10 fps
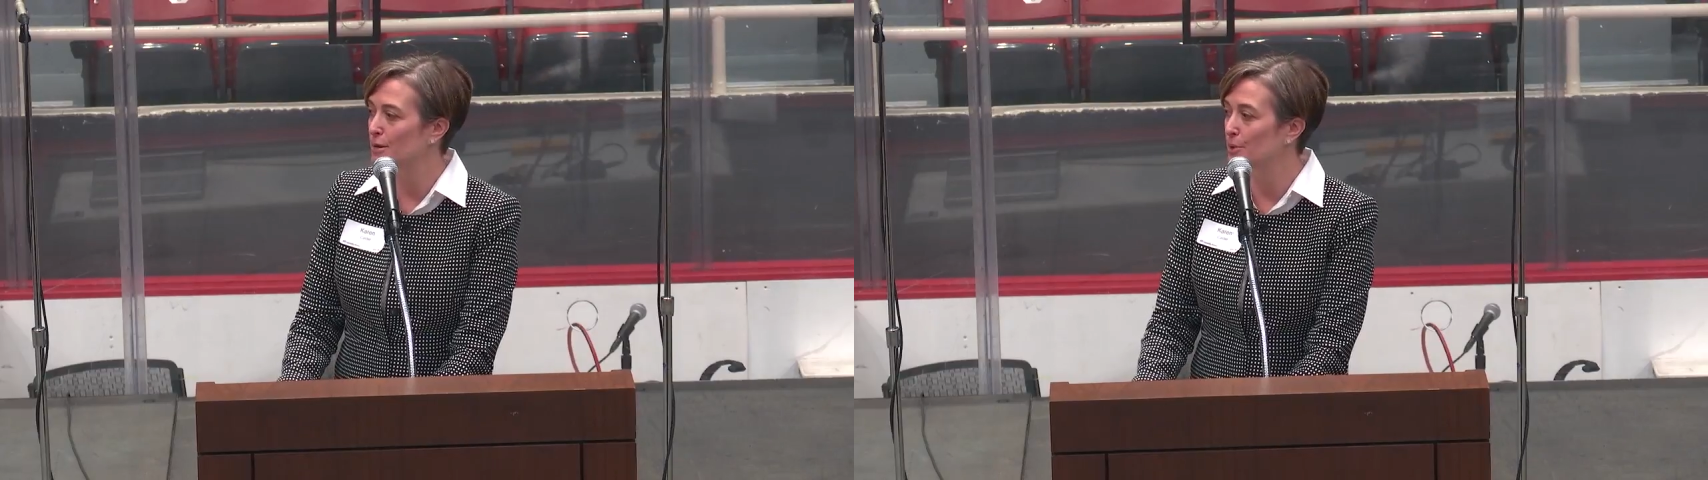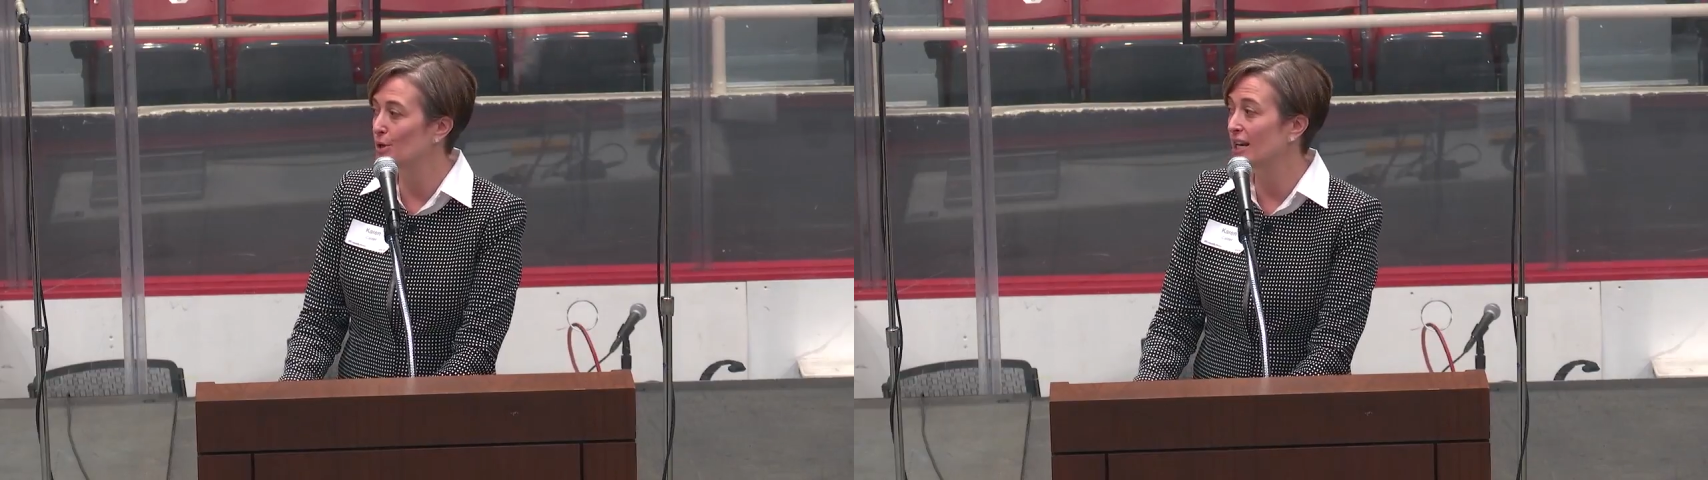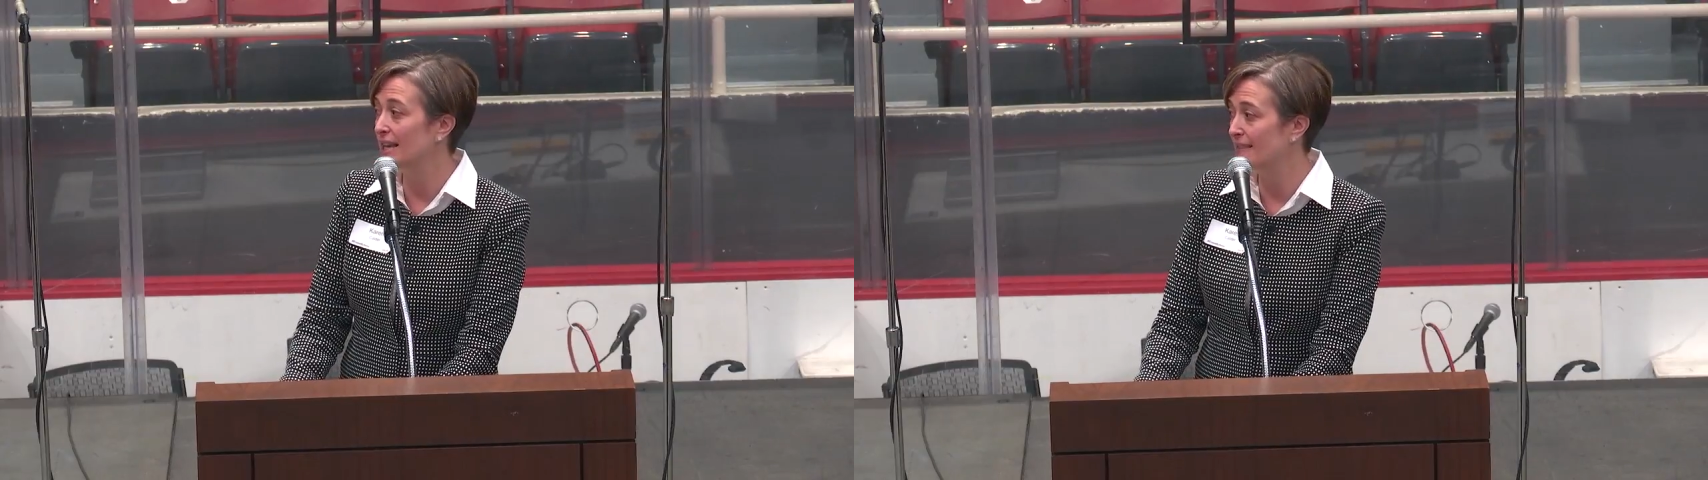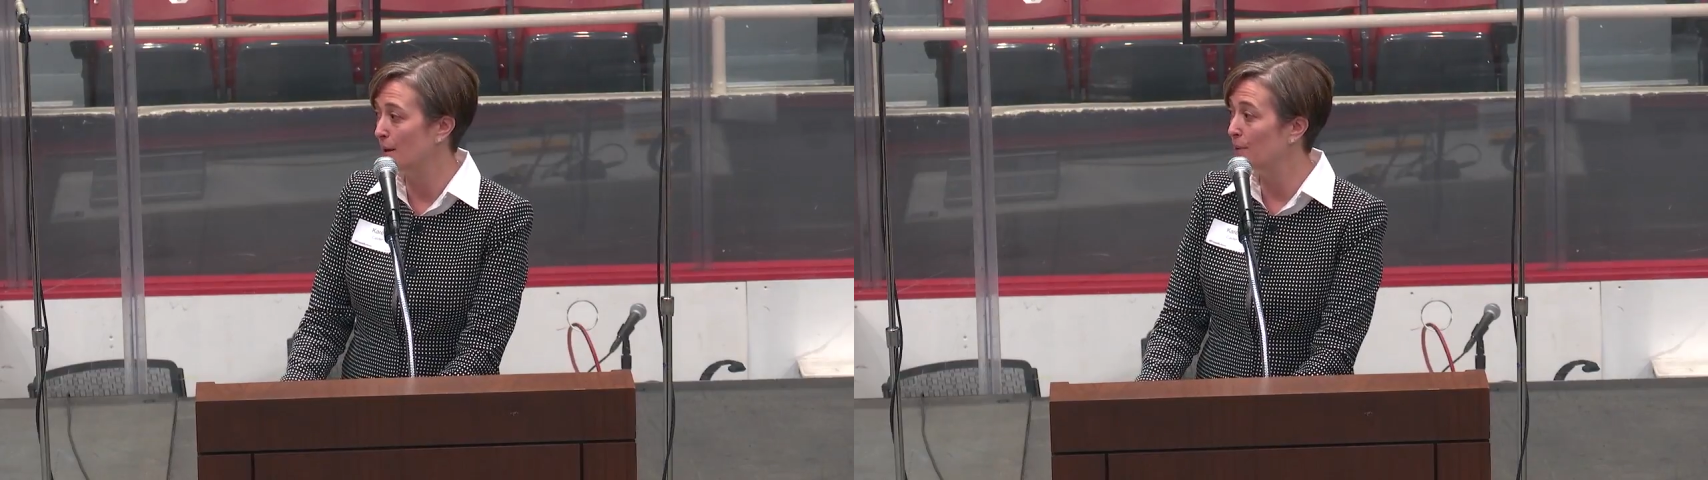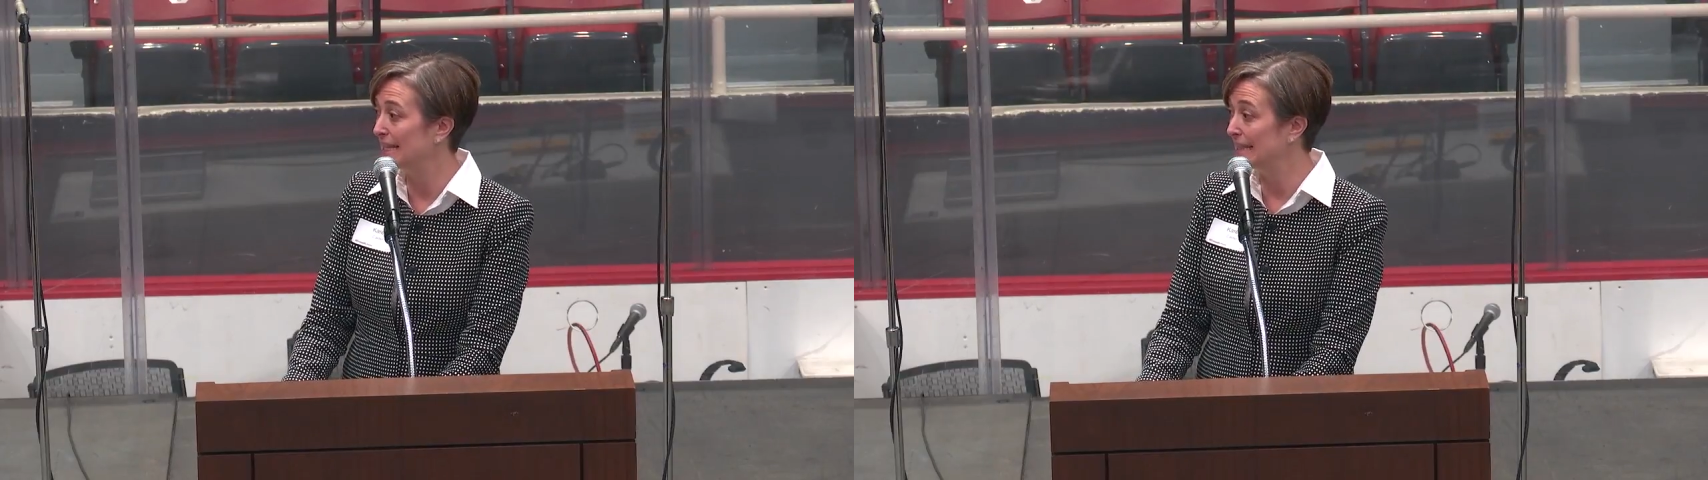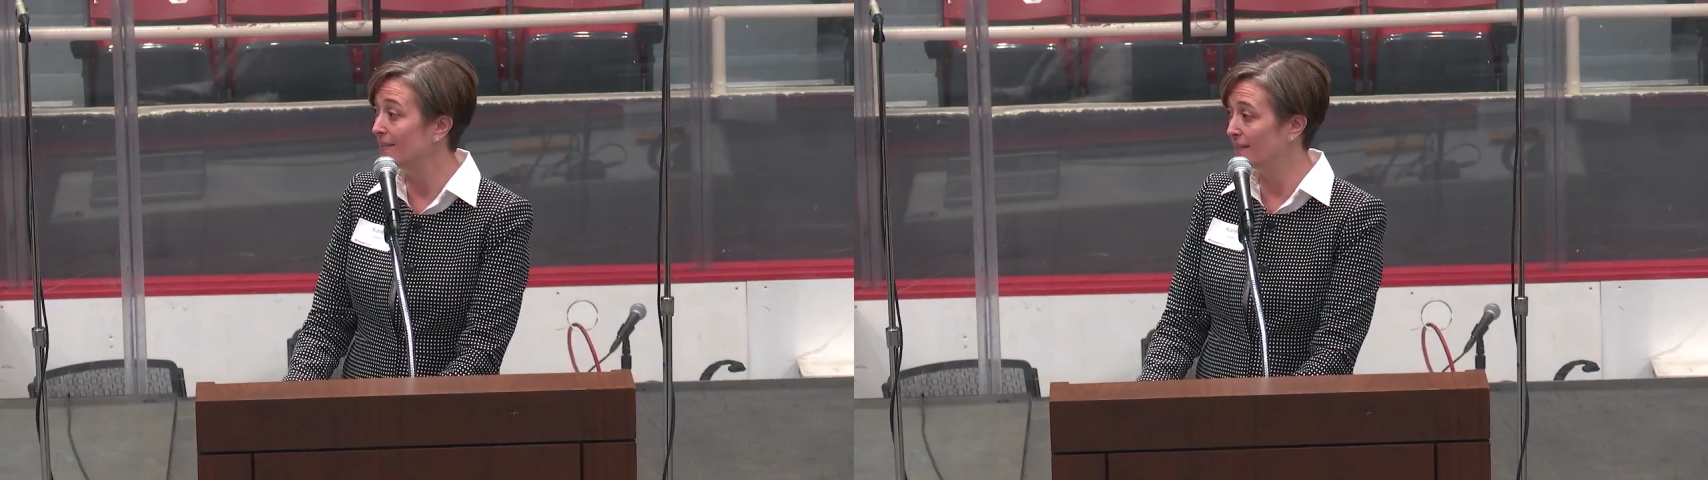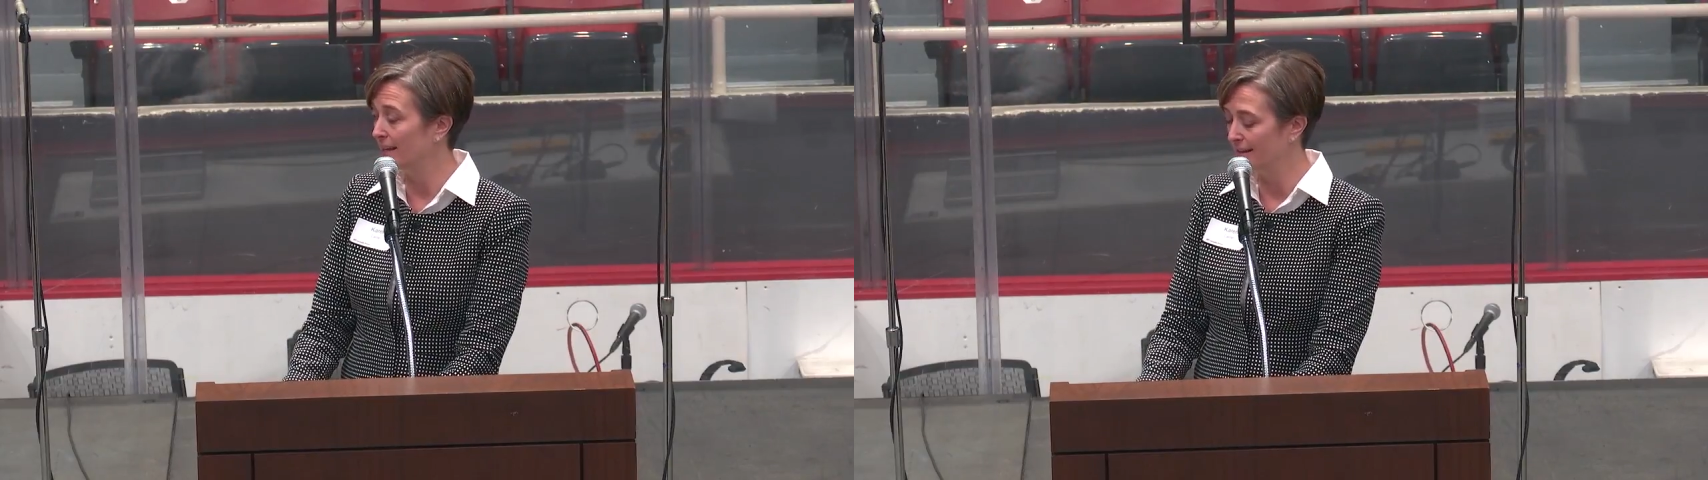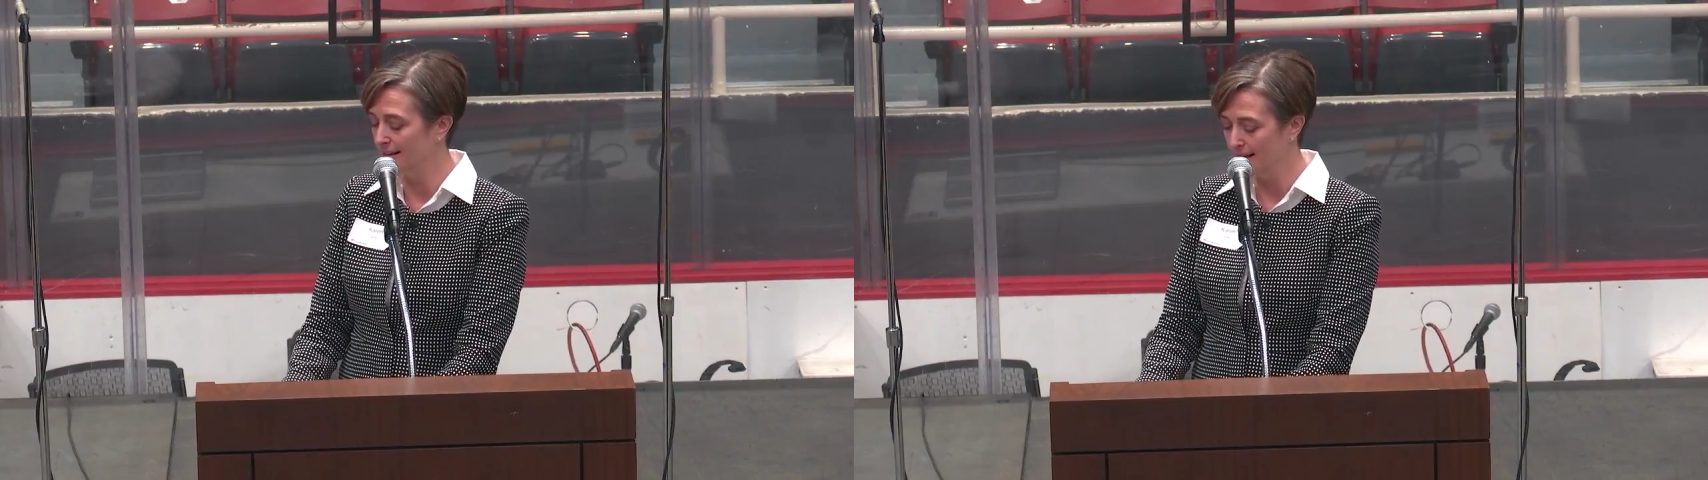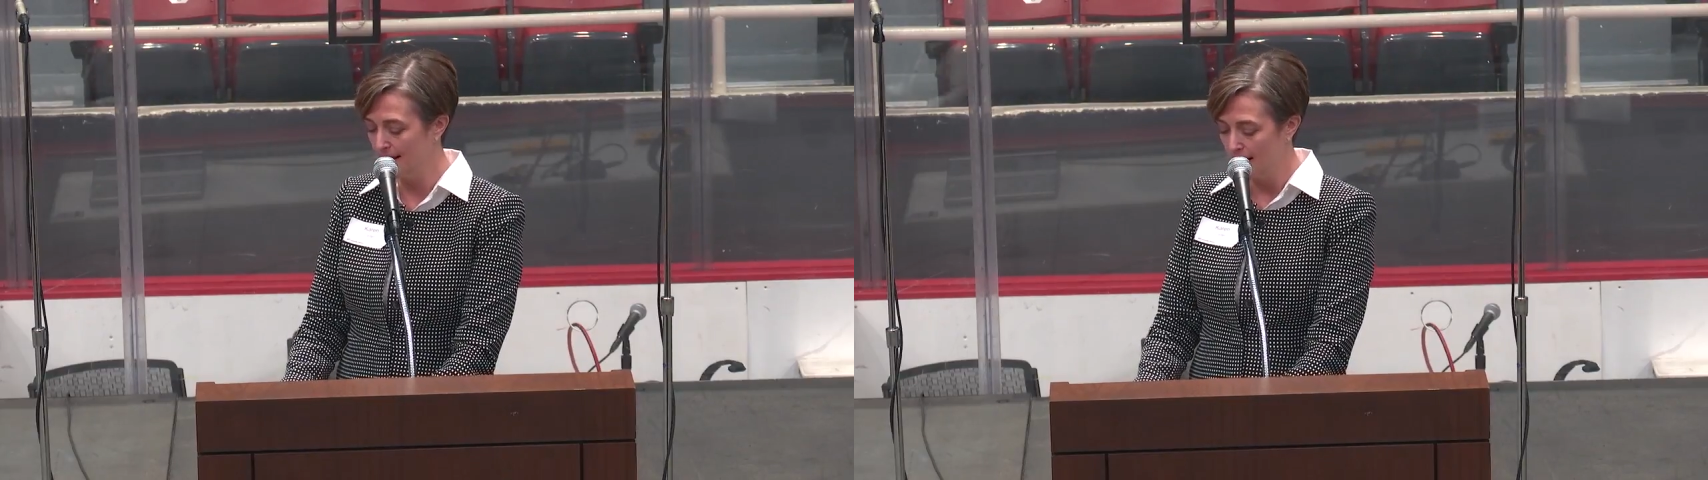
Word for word: community that we live in,